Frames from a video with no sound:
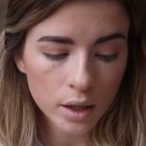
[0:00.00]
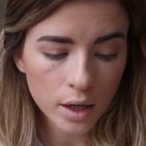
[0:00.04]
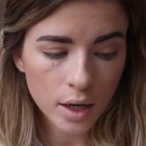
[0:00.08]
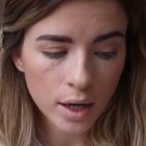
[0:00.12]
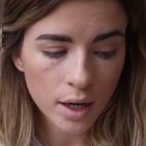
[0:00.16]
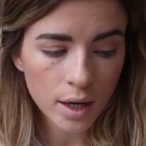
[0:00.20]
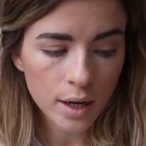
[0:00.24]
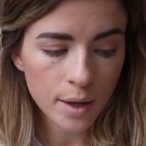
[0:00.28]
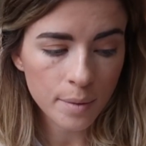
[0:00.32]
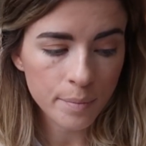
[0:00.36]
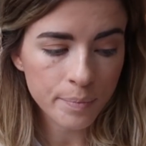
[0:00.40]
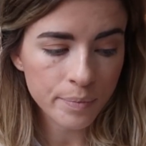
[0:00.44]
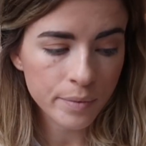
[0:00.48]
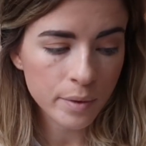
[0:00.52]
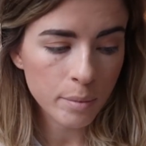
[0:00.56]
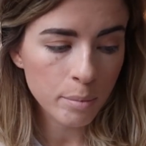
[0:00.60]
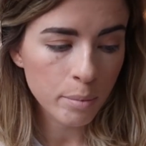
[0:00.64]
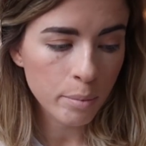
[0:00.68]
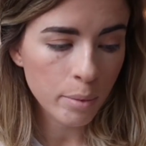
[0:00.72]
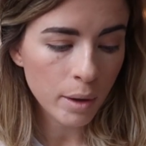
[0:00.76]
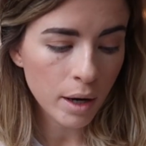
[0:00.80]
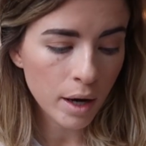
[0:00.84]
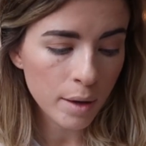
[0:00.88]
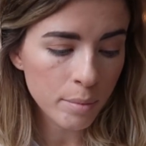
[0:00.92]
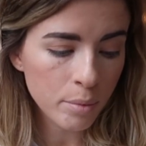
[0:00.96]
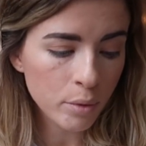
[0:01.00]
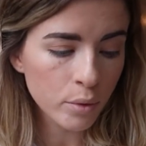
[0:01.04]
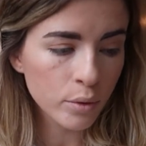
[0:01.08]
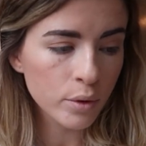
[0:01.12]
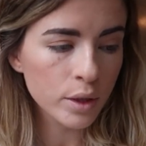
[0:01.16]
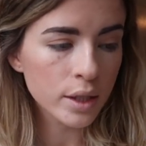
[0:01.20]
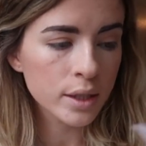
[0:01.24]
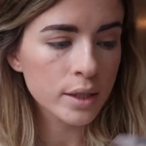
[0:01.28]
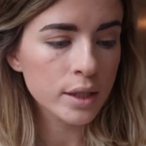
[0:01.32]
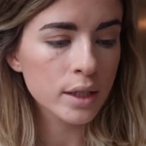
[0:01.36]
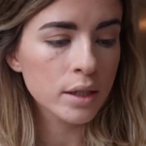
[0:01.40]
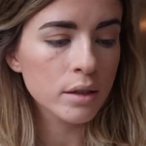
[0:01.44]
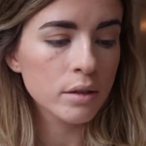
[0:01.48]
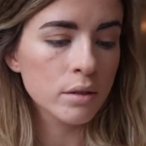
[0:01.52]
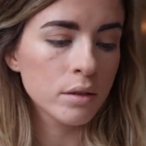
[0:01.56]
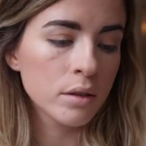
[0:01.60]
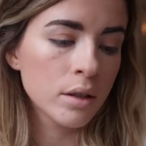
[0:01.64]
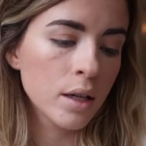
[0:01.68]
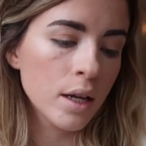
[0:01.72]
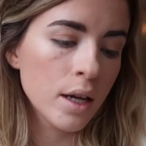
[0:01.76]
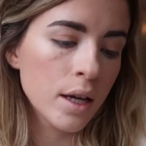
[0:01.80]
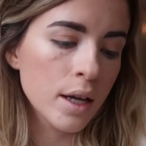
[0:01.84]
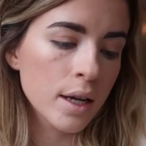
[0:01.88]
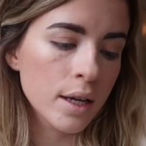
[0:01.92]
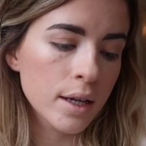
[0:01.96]
But I bought this little
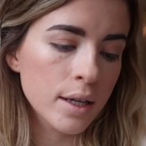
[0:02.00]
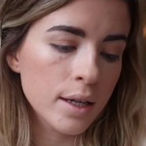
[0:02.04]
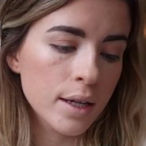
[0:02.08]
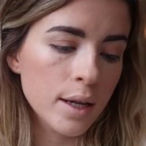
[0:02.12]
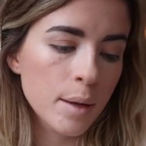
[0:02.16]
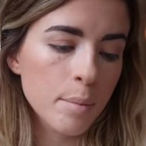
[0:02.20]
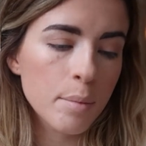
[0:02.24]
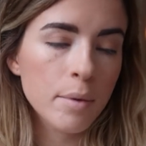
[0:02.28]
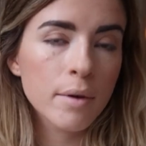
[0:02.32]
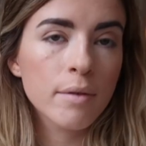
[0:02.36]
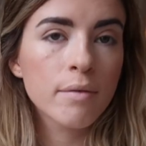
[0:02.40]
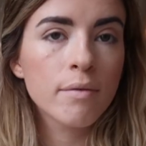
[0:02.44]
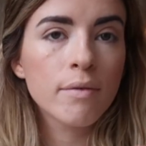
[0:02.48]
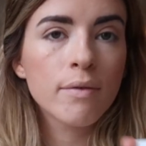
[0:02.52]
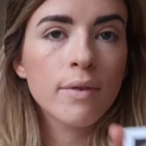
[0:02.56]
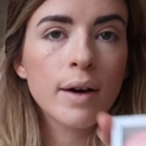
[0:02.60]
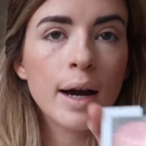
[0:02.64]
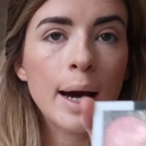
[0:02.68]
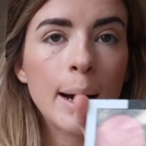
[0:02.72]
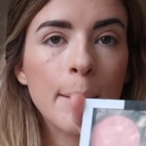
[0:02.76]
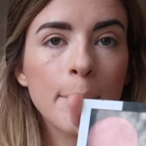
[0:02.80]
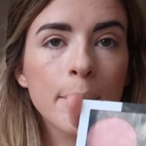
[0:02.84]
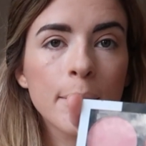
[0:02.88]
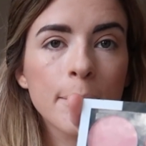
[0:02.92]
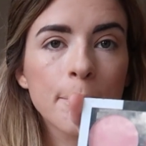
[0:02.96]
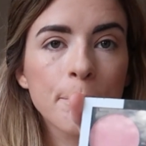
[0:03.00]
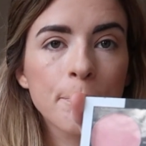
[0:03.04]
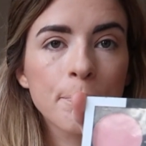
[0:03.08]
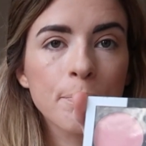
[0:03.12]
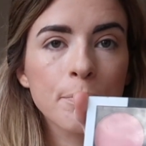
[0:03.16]
Nip and Fab